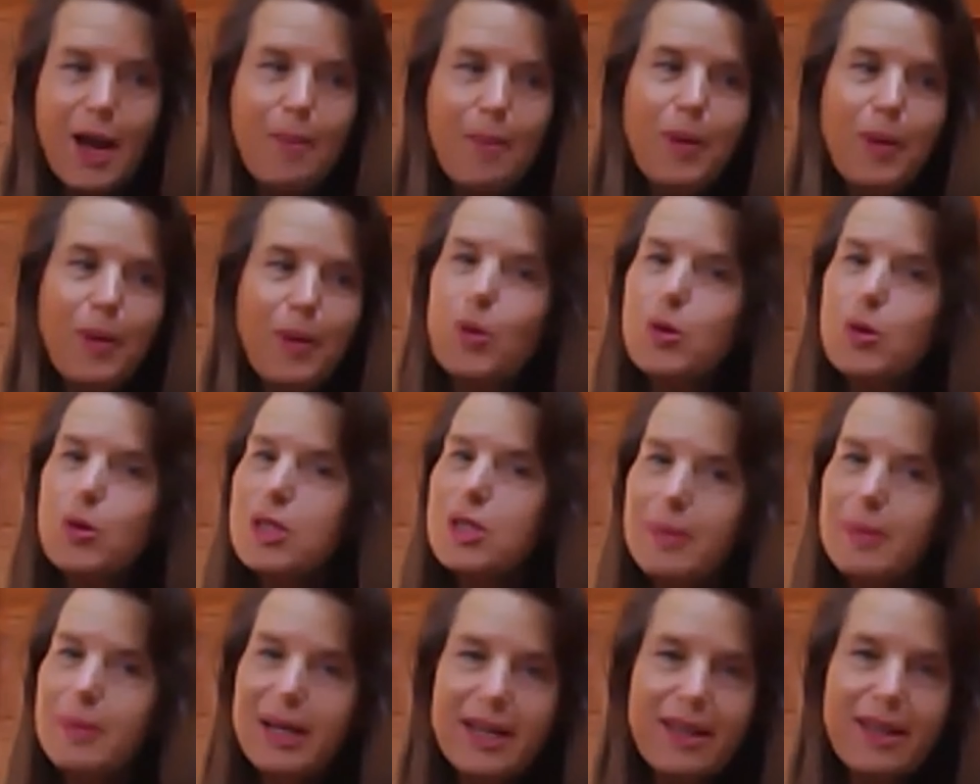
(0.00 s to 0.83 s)
but
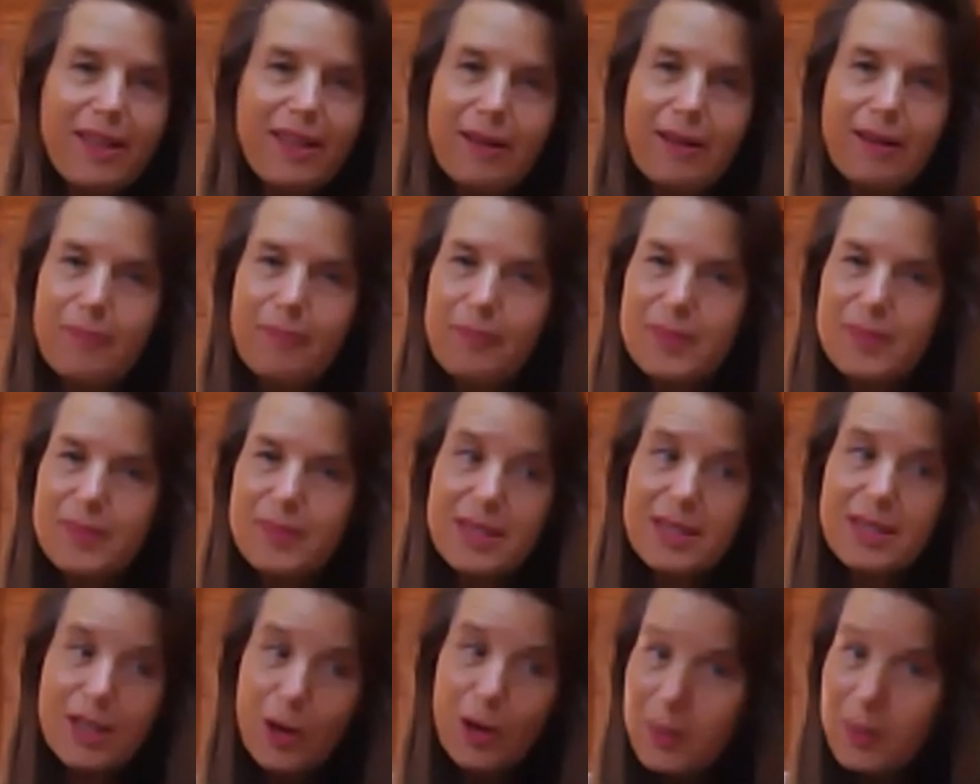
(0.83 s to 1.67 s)
ultimately they're
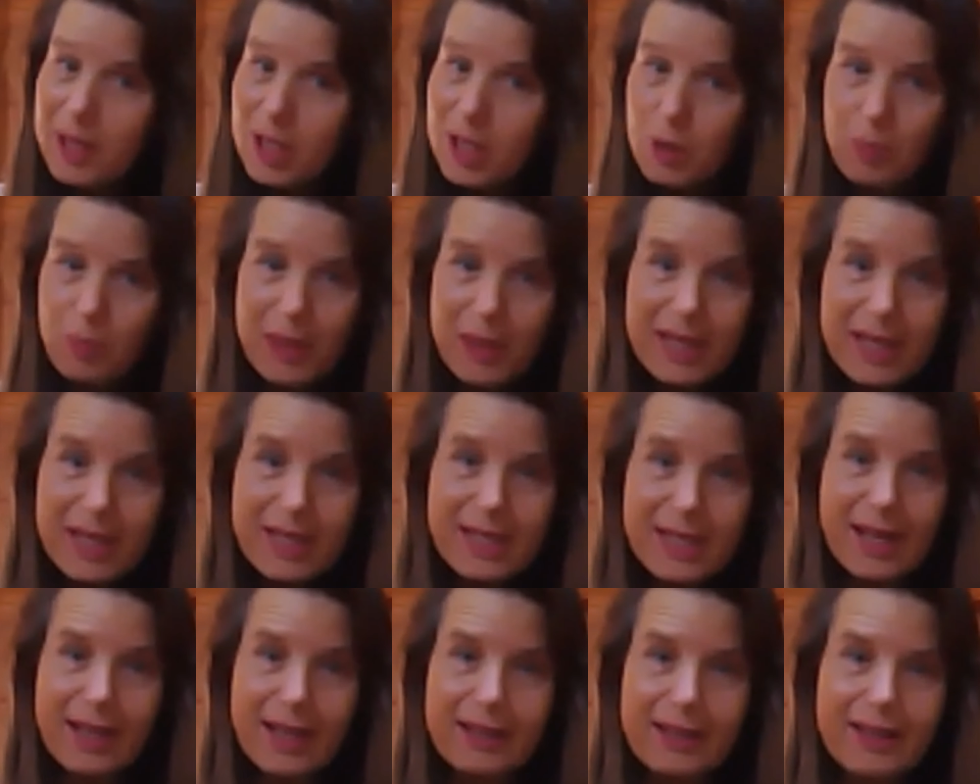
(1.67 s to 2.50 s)
so much
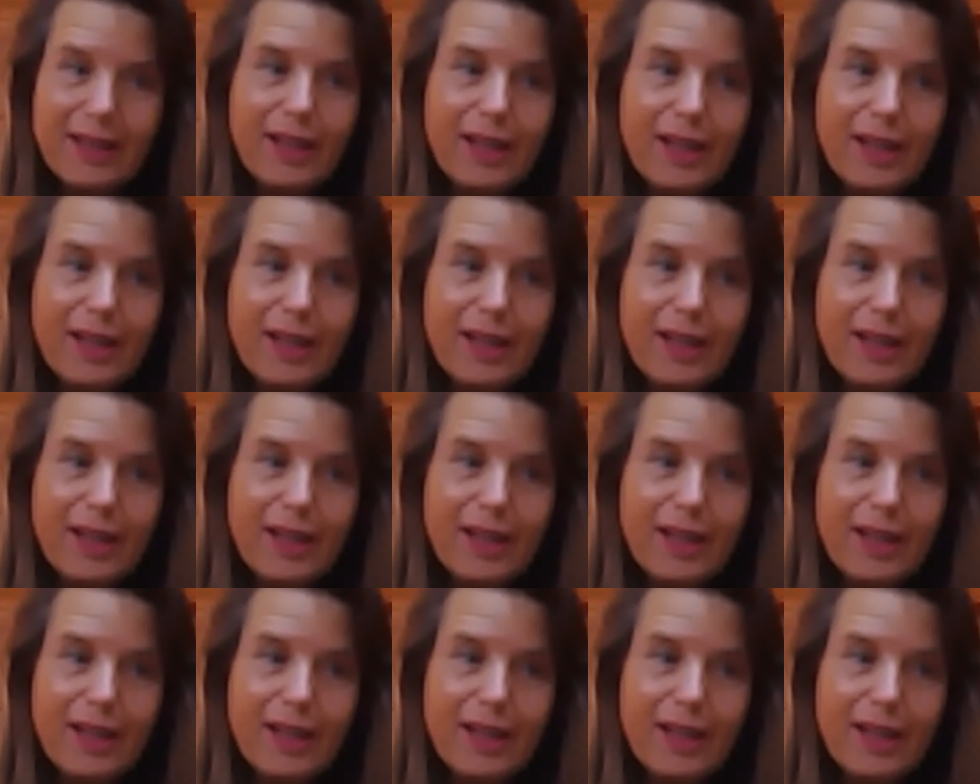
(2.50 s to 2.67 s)
better